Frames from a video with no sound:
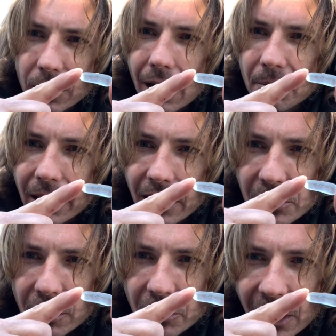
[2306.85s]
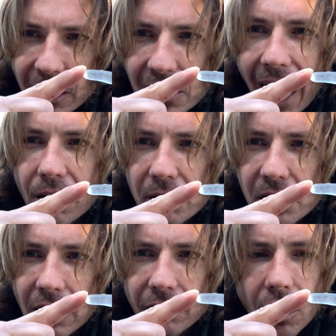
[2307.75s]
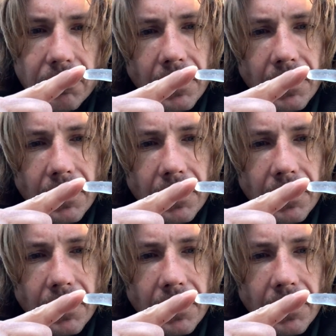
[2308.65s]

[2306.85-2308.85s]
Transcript: it up like this, it looks like it's aqua seafoam.